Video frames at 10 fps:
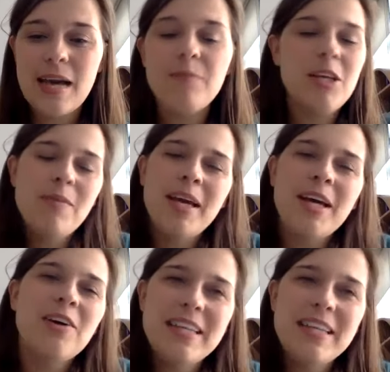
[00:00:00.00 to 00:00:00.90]
I mean, my
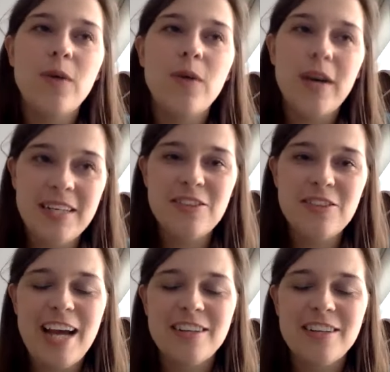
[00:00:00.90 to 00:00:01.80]
colleagues are quite
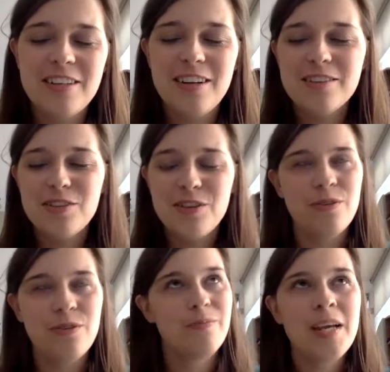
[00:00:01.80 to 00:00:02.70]
international,
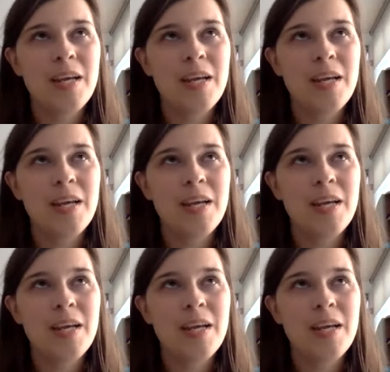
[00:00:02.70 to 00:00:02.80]
so